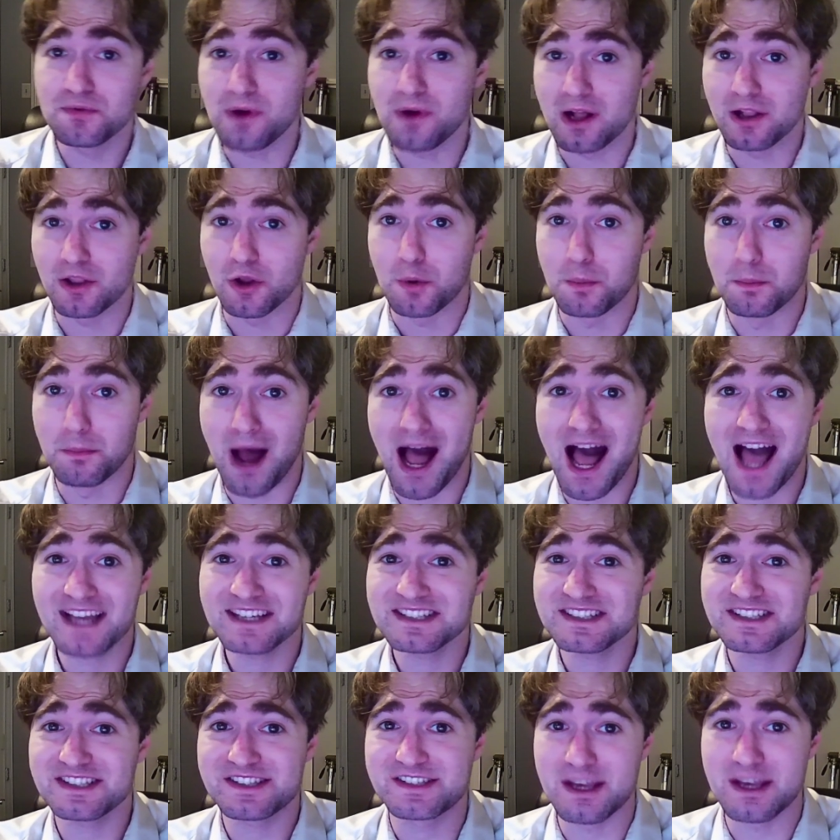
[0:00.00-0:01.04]
Hi,
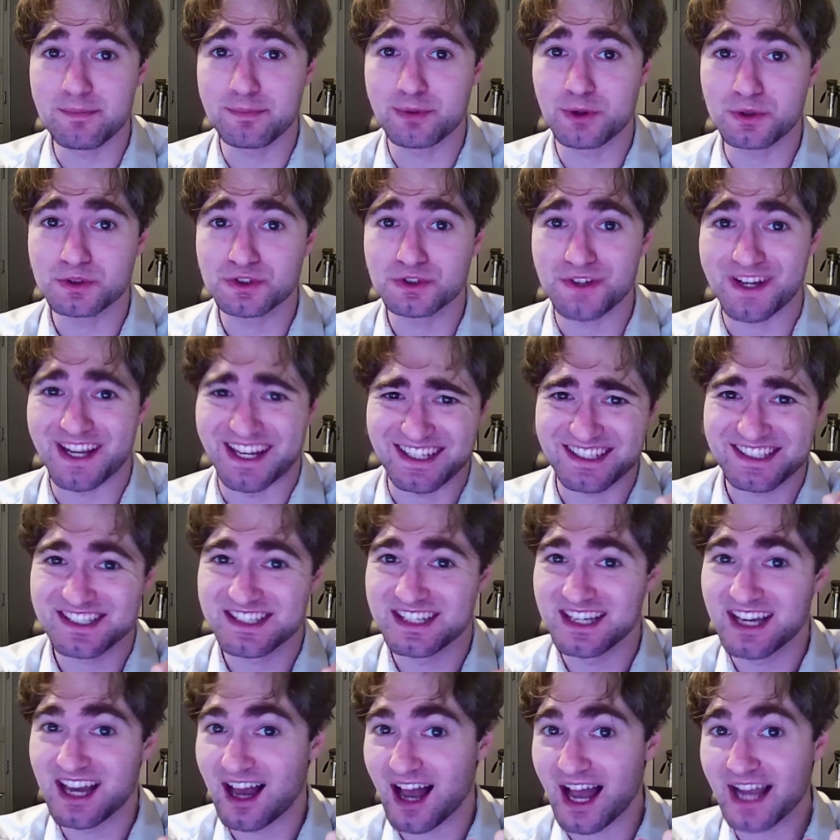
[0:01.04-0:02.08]
I'm Jack
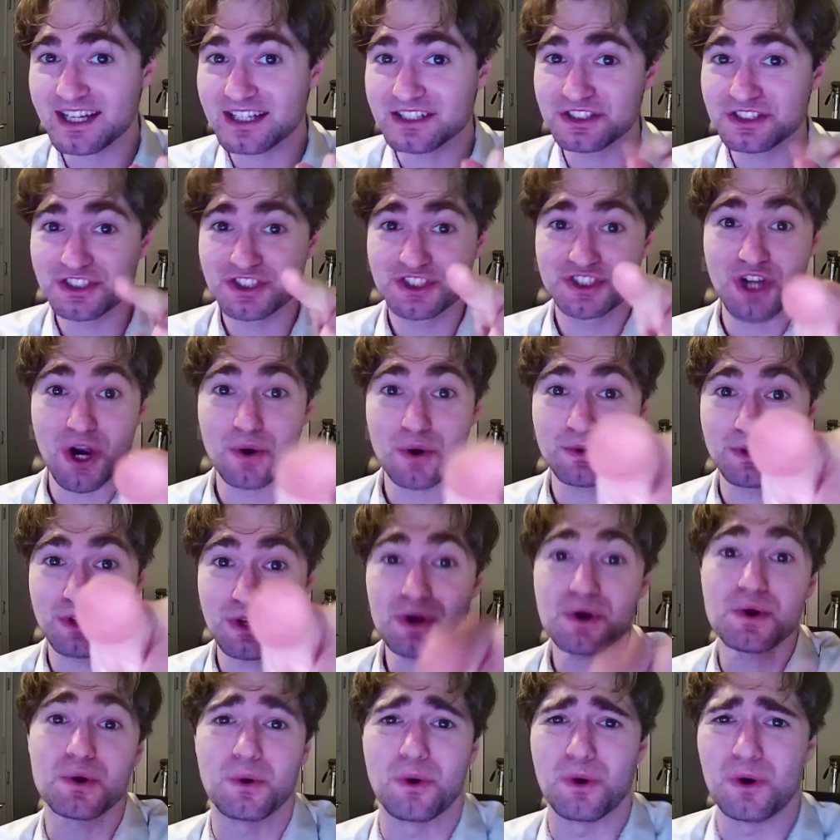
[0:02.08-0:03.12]
Benson. Nice to meet
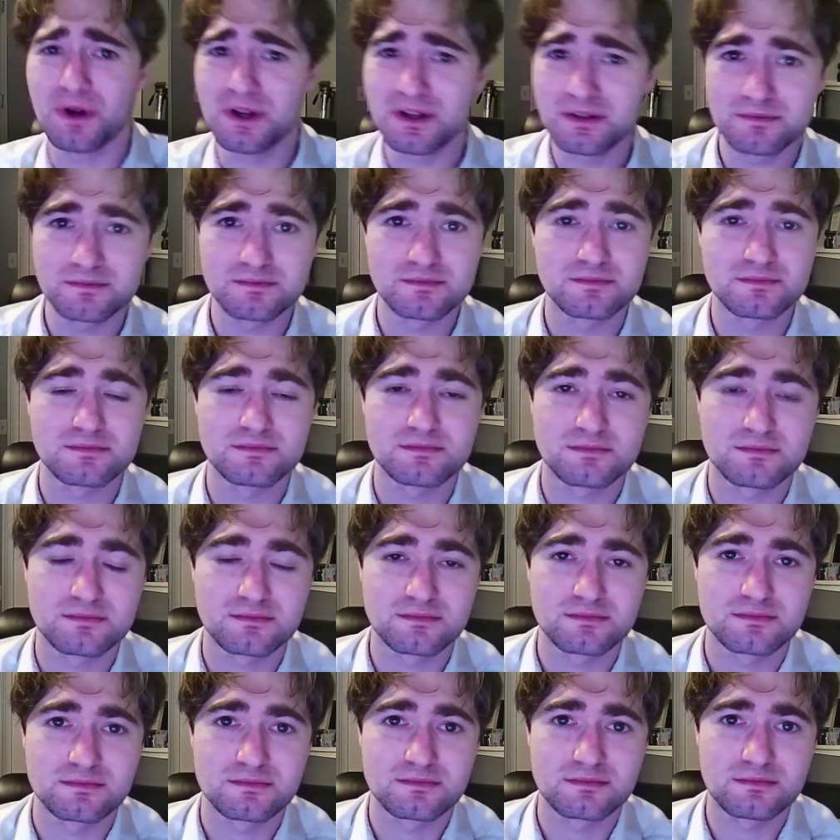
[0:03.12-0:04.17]
you. Today,
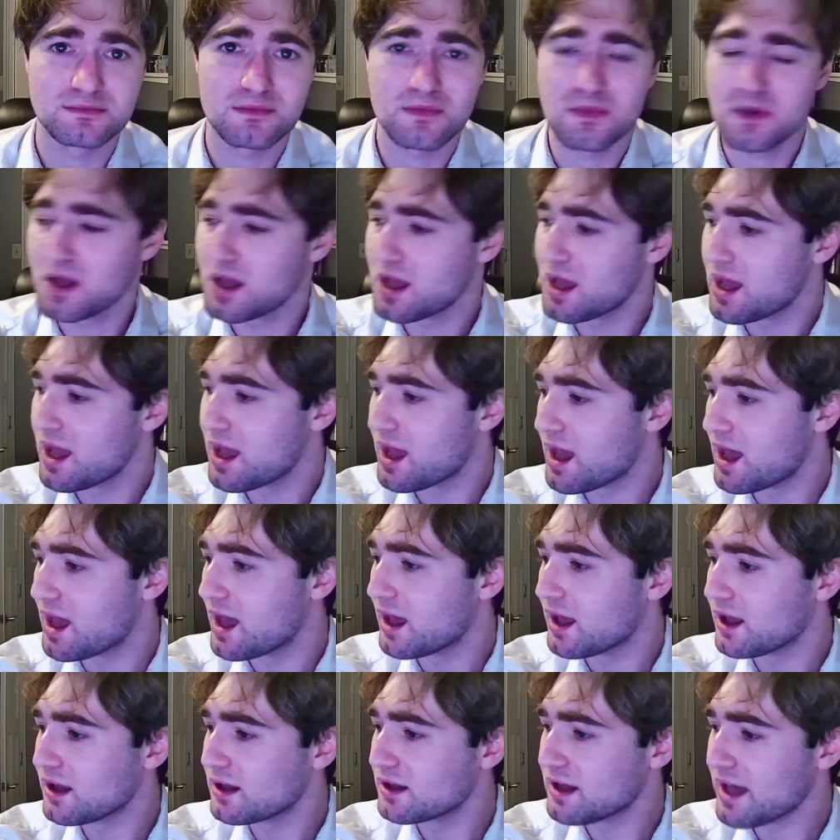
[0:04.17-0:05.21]
I'm going to show you
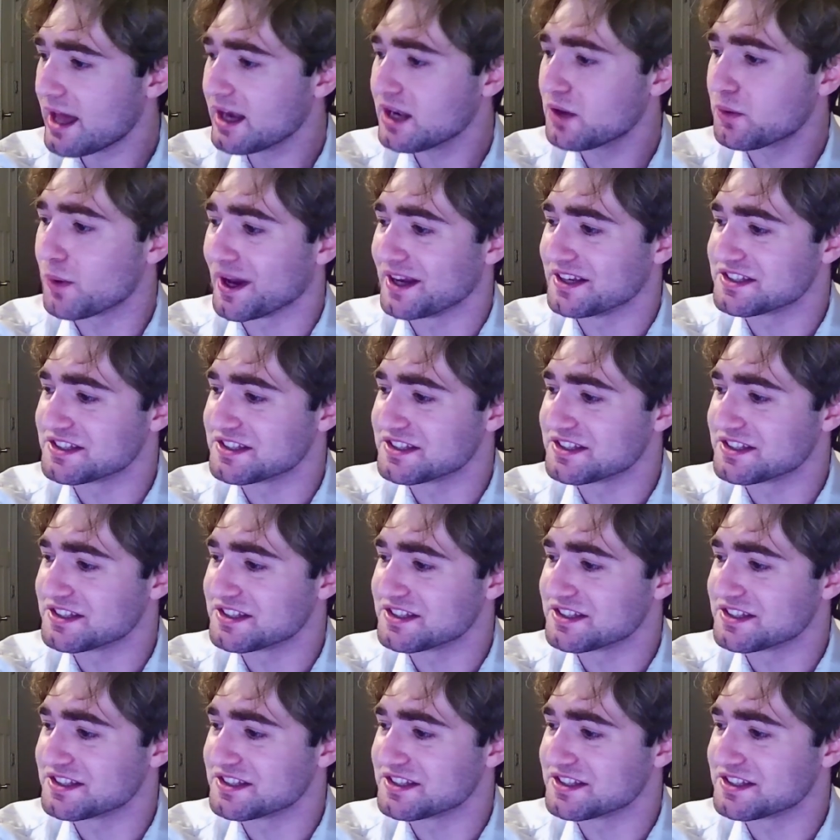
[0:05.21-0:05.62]
how to draw a